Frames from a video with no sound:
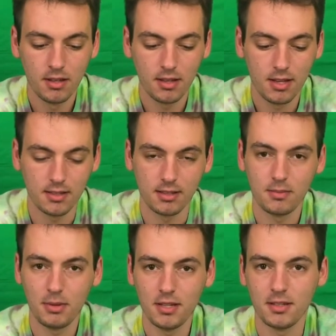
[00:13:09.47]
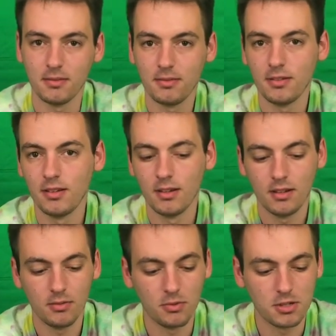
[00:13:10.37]
is expensive,
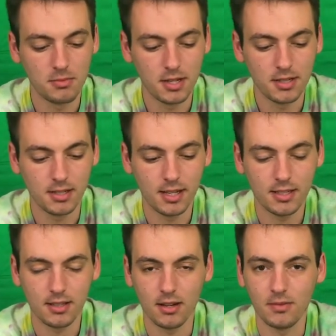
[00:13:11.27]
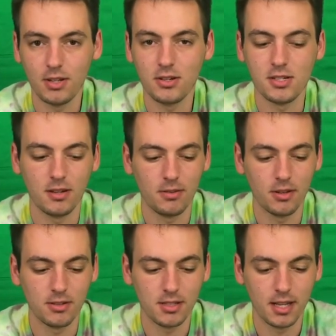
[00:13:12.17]
which means it takes a lot of energy for
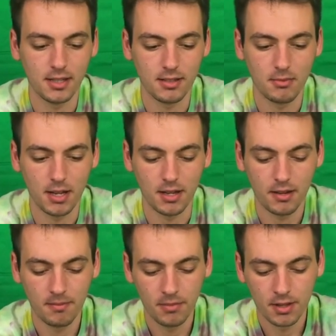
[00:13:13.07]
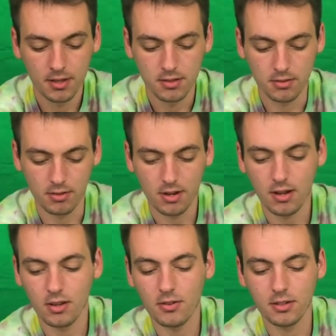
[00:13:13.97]
those snakes to make. So they're not
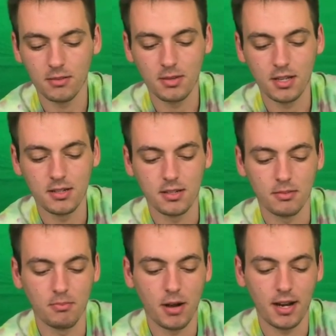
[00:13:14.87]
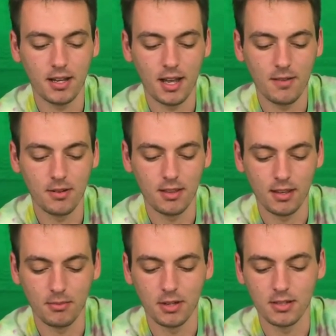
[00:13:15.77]
going to be just biting
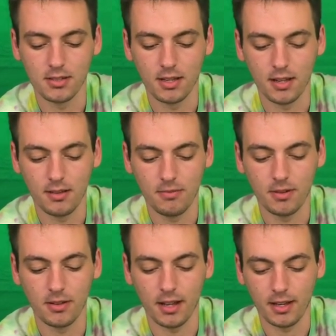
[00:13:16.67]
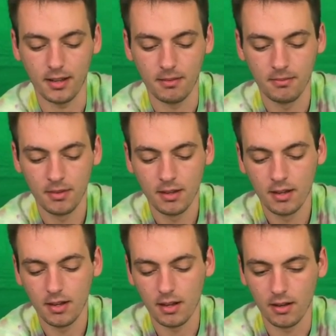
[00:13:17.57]
everything because they feel like it.
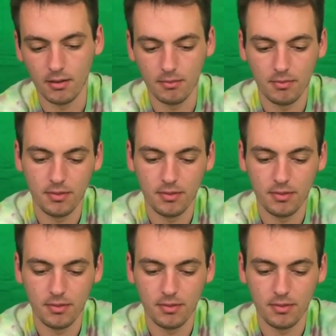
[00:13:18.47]
And